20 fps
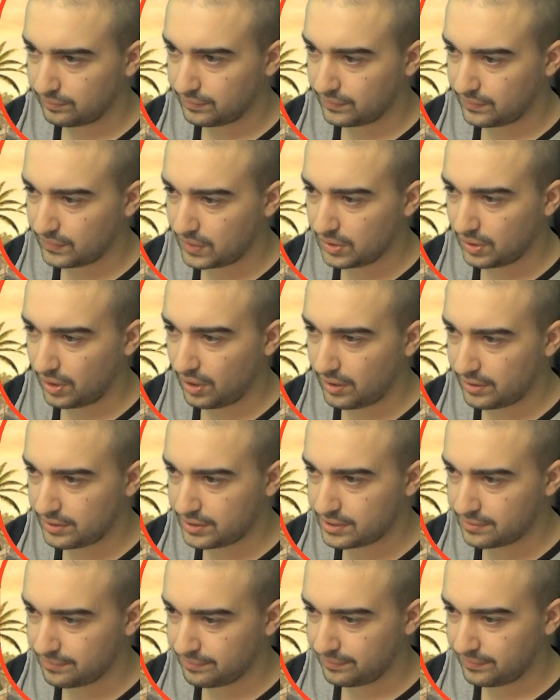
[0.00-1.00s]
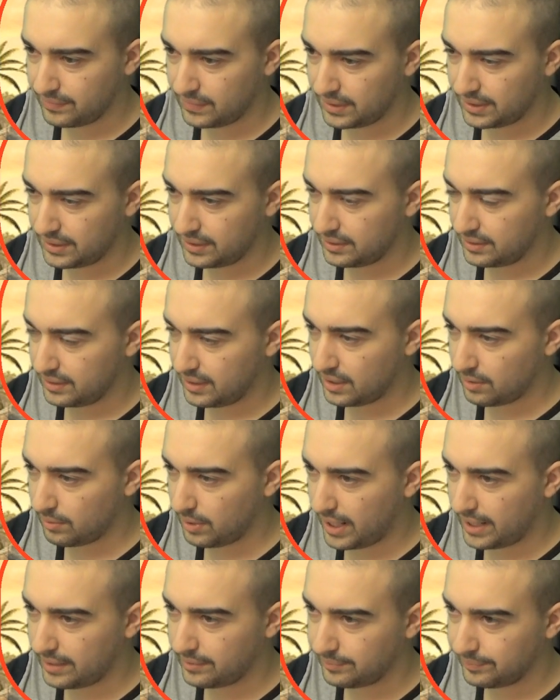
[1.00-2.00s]
Who knows? Either
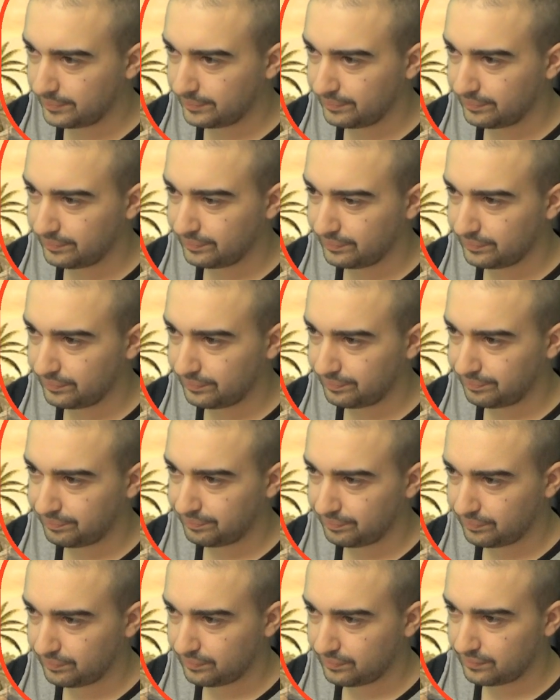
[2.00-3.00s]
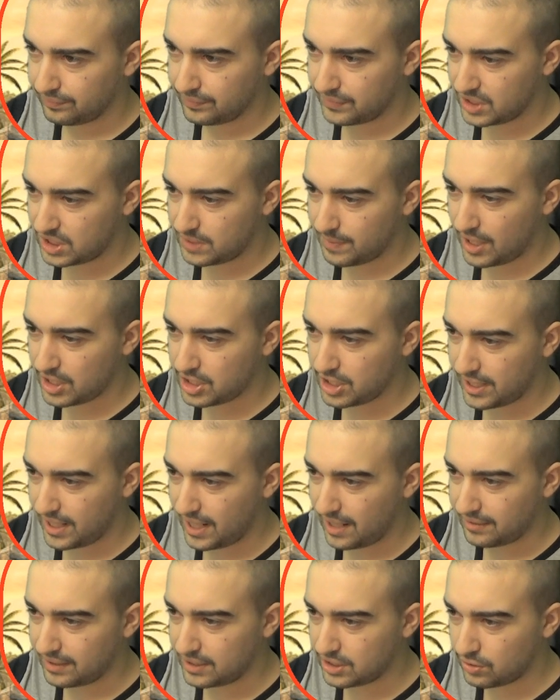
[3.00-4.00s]
way, smashing
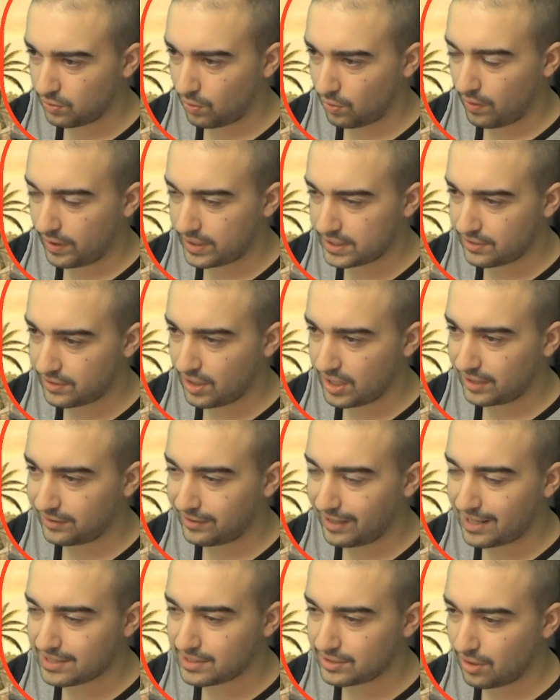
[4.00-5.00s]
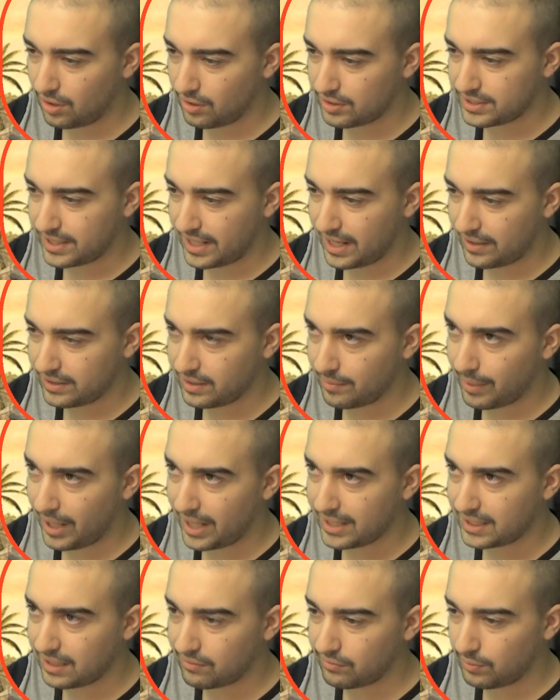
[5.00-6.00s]
out these drawings. $30,000 now in the
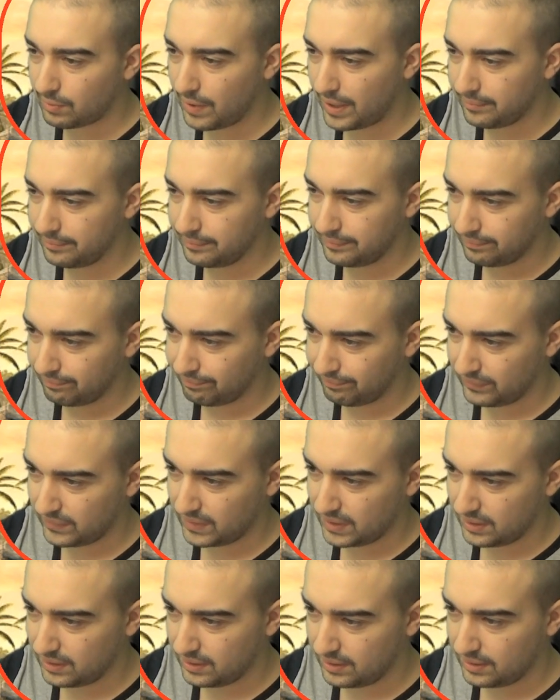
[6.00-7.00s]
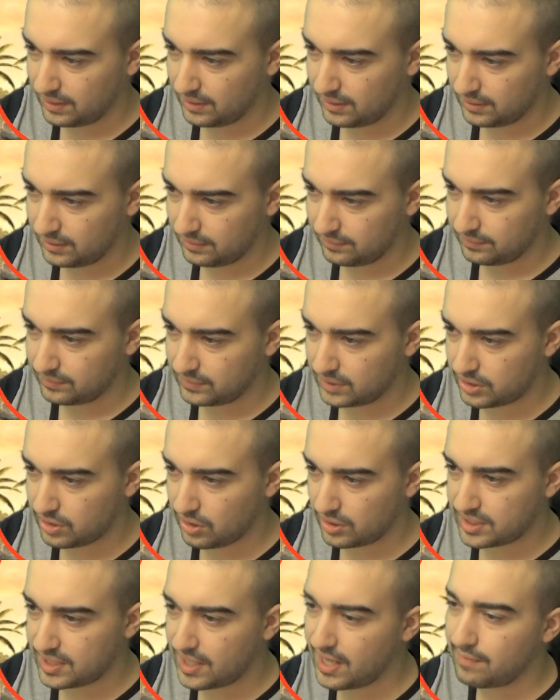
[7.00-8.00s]
bank, everyone. It's
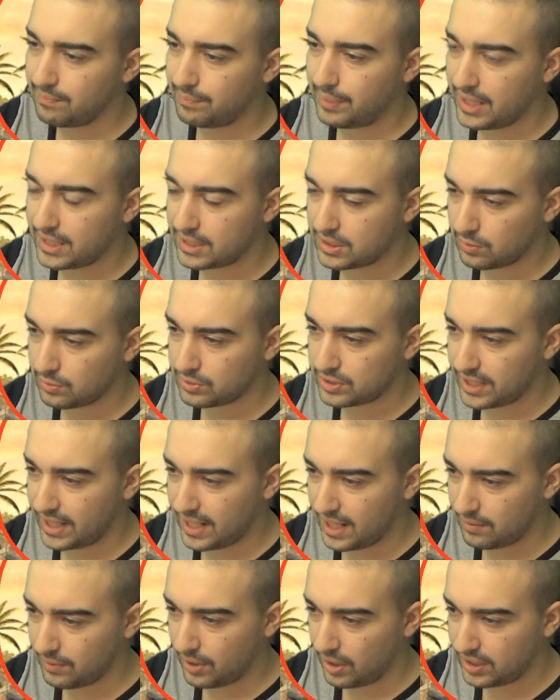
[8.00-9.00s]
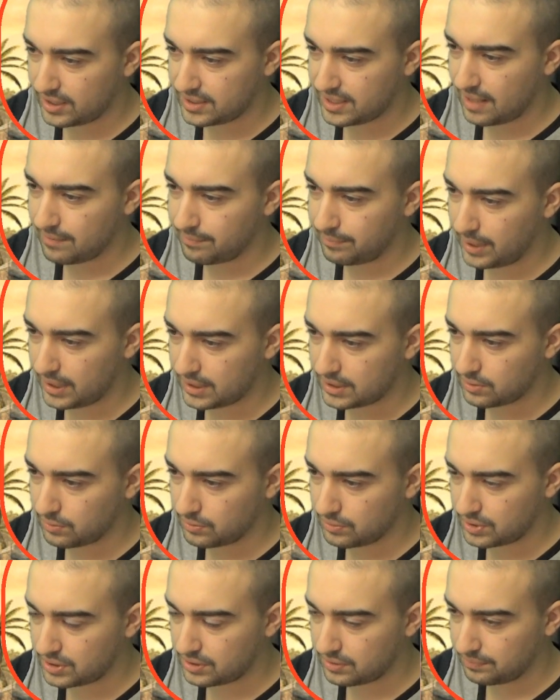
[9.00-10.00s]
got 10 pixels now. We're earning 10
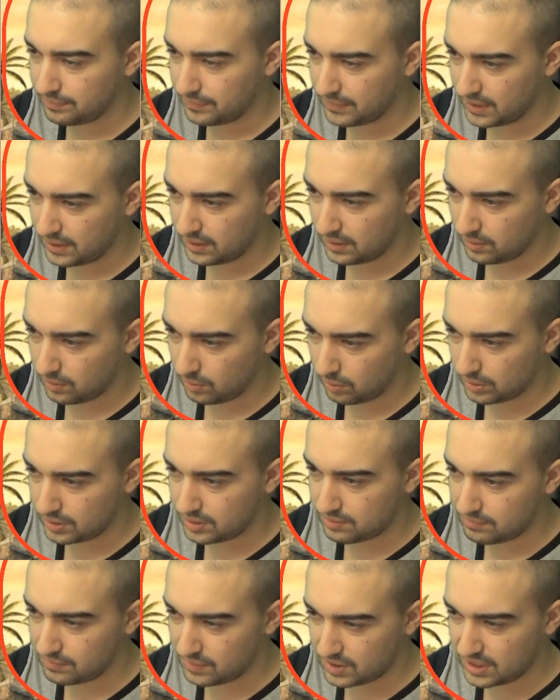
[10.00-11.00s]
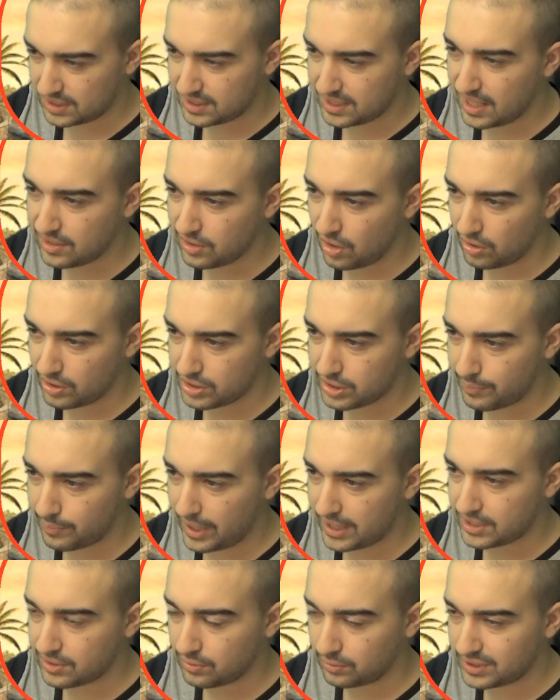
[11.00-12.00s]
pixels. Or was it $10 a
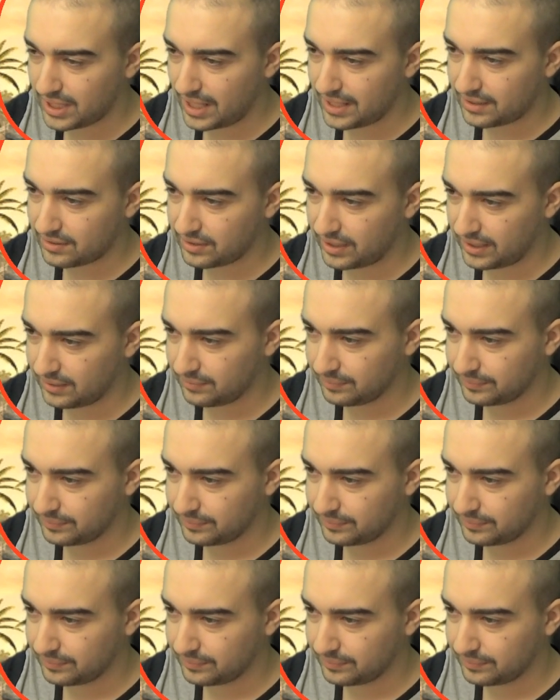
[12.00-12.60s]
pixel, technically?